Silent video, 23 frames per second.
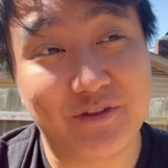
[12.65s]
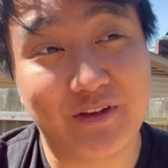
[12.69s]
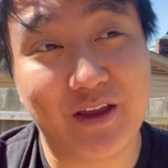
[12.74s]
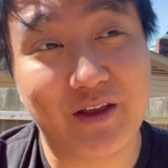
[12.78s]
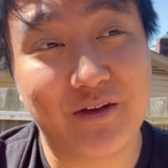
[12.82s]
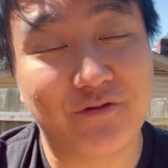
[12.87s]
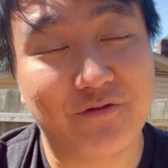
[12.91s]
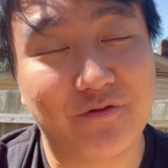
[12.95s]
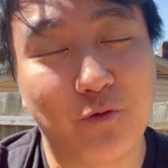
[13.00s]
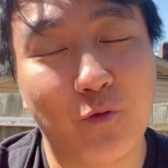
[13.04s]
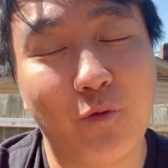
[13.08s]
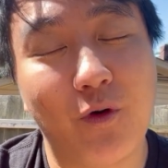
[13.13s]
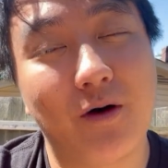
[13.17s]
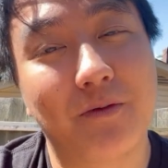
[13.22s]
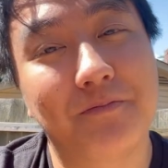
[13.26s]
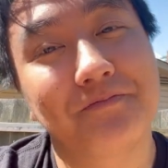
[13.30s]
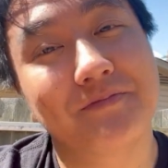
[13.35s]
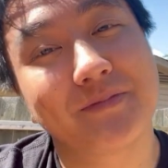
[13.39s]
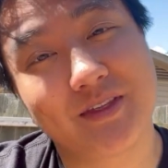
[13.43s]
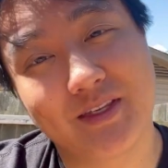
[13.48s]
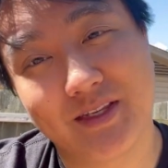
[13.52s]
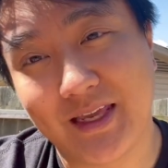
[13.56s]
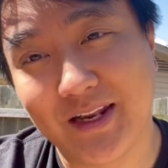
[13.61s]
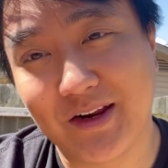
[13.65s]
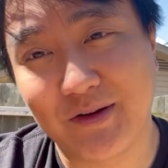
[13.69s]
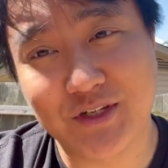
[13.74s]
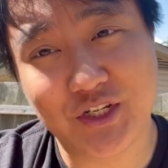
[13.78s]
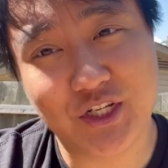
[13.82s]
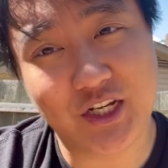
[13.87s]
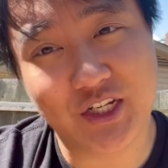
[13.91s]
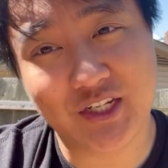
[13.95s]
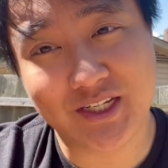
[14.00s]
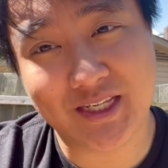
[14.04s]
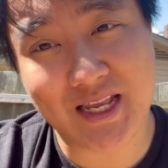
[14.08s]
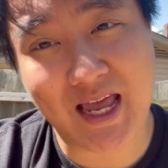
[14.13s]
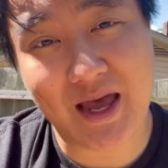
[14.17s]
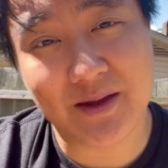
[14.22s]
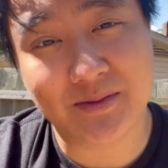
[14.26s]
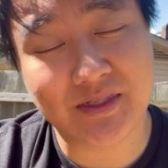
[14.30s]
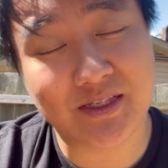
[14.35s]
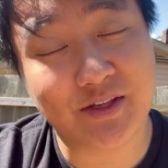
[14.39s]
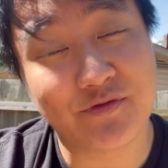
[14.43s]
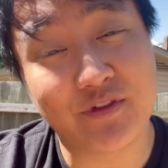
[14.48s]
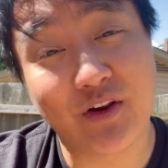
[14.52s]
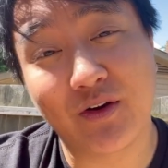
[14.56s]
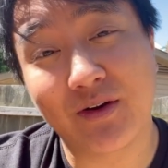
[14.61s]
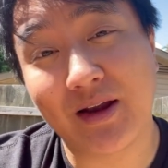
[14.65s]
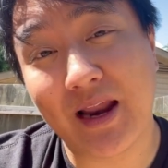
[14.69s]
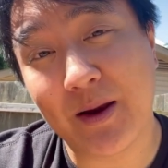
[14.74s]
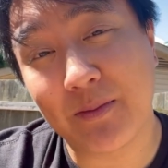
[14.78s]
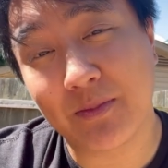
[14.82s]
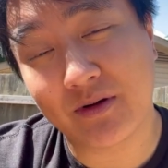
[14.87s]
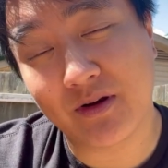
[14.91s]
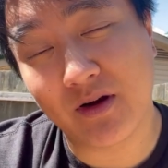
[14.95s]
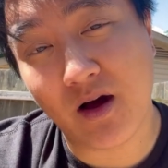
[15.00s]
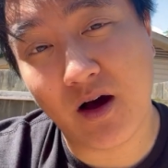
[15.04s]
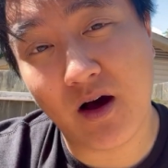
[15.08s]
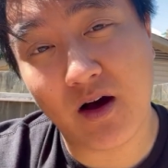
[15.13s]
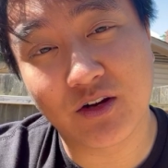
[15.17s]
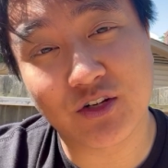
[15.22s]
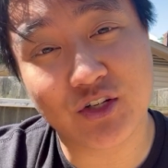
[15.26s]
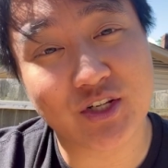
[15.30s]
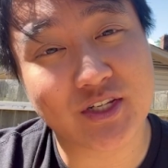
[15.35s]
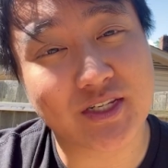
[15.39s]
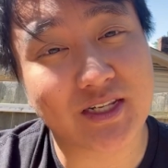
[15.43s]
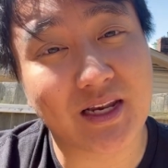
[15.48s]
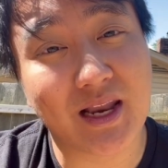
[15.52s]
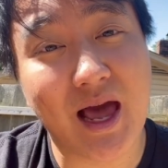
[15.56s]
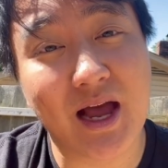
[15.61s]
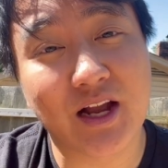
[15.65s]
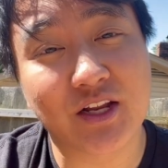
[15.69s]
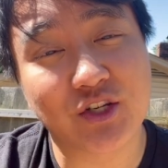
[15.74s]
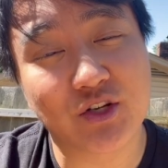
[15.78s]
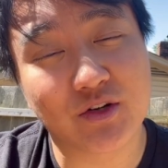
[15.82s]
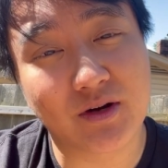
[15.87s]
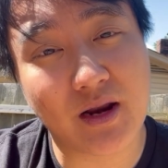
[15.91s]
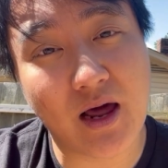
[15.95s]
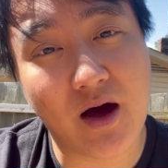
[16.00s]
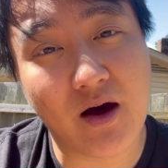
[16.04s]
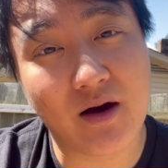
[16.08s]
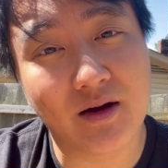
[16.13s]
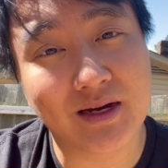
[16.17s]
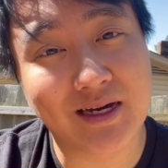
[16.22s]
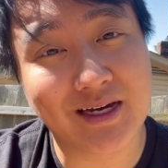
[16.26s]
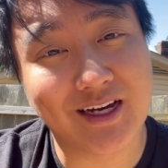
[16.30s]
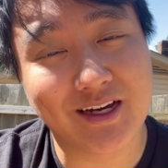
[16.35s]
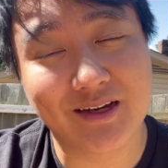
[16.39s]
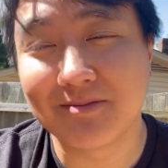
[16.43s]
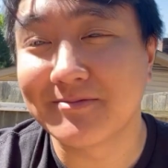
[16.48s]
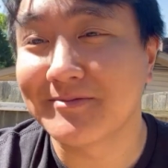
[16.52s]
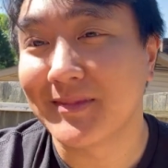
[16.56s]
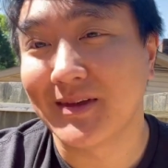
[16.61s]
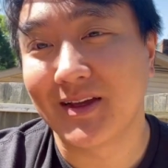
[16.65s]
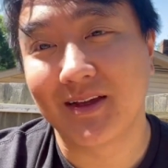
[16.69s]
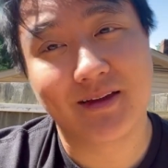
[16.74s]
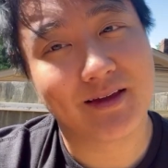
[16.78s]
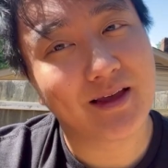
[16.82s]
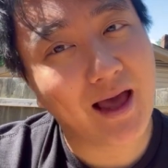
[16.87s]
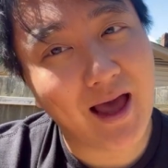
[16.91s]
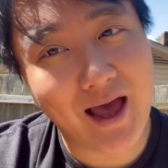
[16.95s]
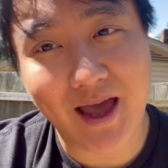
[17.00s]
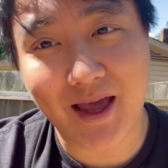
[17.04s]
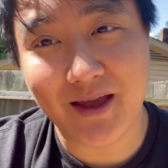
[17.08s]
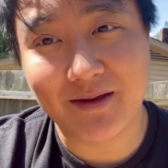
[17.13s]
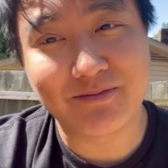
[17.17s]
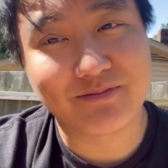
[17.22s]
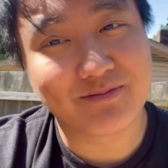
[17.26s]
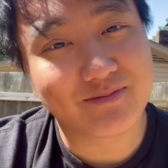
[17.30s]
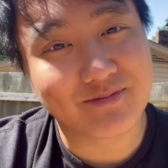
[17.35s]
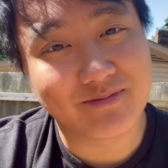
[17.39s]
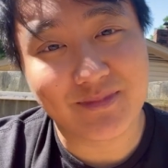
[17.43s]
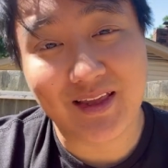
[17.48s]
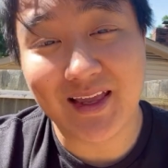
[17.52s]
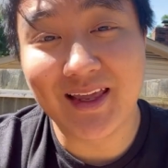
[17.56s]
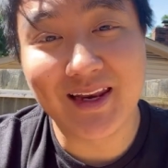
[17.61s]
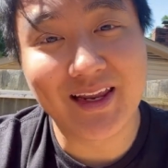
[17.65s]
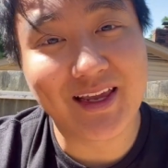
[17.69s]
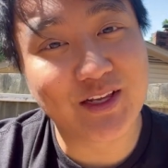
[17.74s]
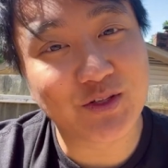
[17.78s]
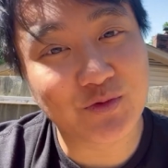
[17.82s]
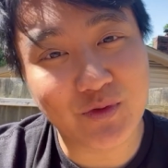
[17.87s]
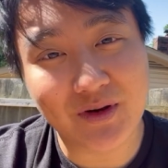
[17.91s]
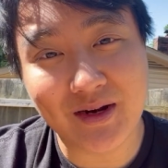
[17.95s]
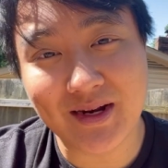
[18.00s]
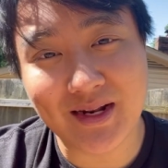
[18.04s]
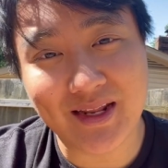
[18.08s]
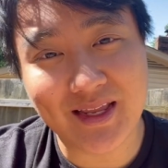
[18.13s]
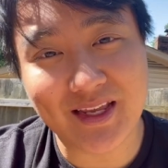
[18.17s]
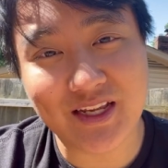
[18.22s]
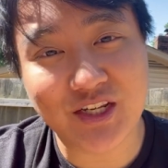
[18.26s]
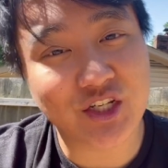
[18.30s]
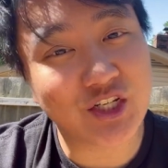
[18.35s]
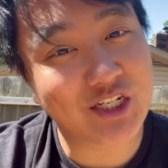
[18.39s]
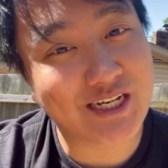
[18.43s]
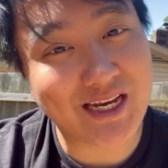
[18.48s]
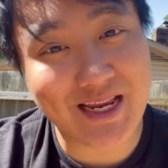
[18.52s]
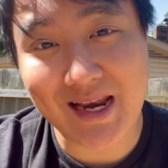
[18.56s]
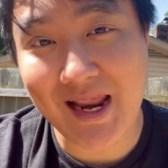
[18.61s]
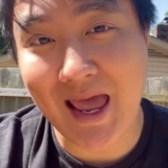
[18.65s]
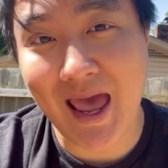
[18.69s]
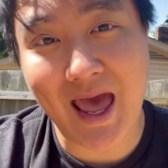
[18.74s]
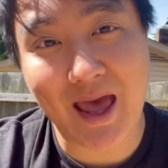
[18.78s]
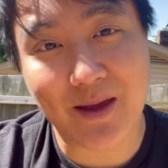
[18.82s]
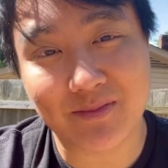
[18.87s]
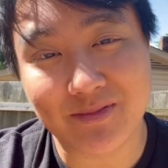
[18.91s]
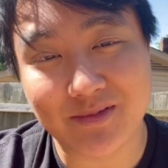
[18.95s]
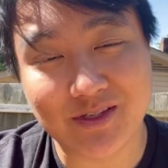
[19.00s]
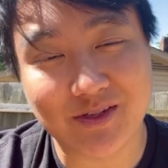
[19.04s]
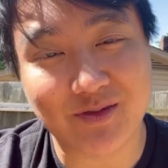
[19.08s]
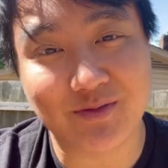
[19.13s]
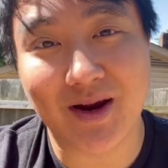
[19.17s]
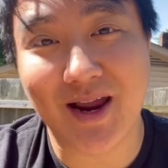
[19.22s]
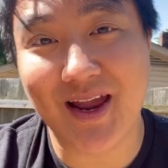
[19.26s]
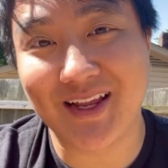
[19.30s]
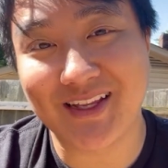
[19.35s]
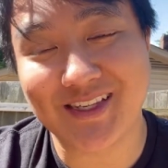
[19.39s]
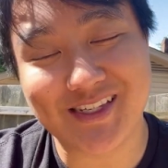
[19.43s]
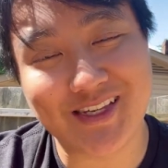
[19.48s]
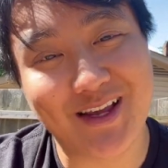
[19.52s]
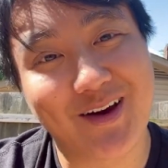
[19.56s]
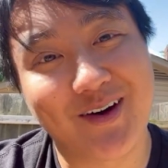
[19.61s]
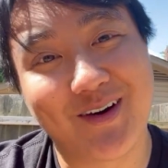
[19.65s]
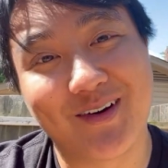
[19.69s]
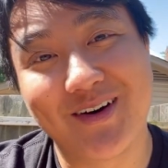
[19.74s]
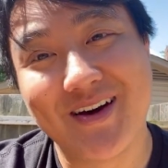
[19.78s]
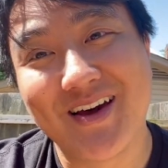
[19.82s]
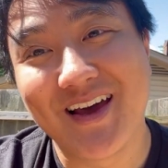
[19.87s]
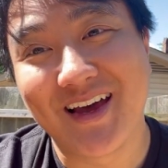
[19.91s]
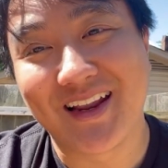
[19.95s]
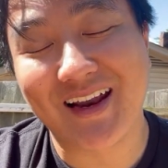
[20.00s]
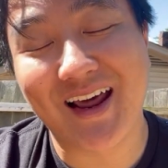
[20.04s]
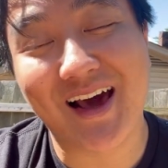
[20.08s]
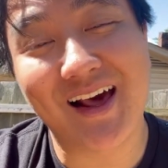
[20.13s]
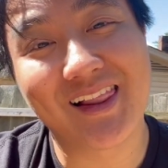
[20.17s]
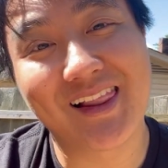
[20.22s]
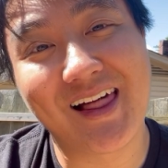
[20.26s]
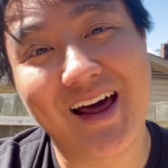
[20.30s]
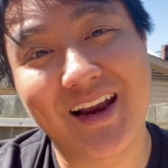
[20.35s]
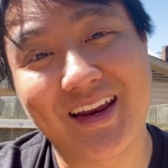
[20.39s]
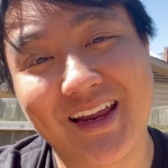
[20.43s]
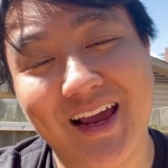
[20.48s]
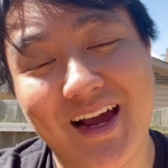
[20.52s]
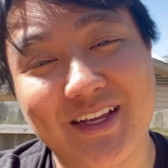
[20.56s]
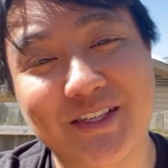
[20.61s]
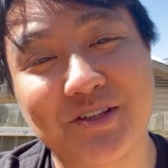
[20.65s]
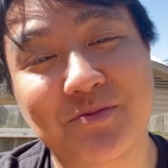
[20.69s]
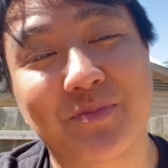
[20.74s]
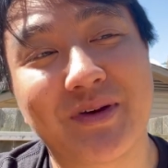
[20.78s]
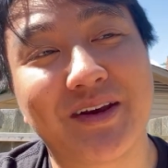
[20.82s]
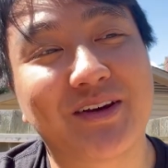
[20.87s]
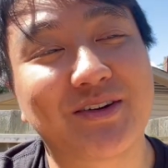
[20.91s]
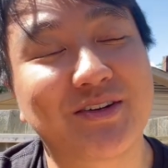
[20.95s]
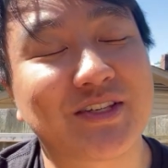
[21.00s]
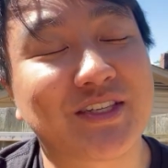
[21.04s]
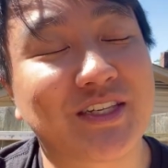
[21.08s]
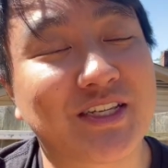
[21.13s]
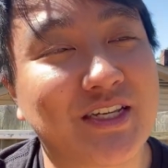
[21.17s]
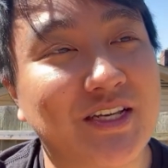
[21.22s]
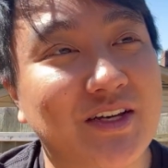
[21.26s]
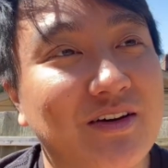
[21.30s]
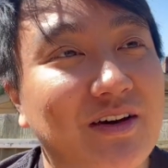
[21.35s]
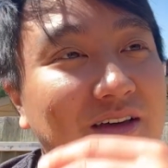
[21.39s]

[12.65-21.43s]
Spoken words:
Shit just happens. If your neighbor dog just locked your dog up, hey, it is what it is. Shit happens, right? So not a lot of you guys are breeders too.